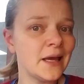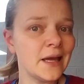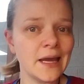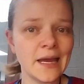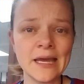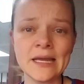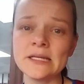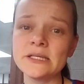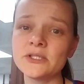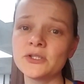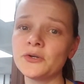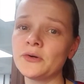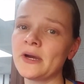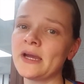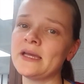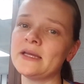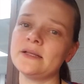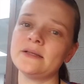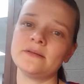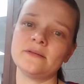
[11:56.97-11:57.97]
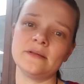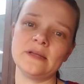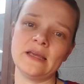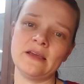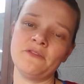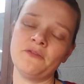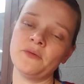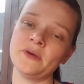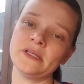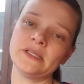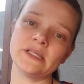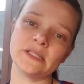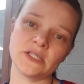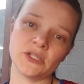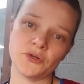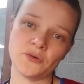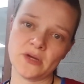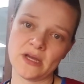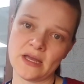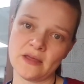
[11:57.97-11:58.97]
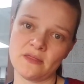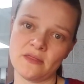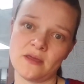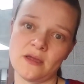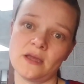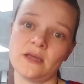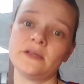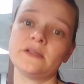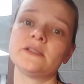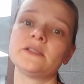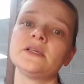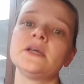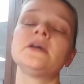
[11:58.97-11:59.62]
It is great if we disagree on things.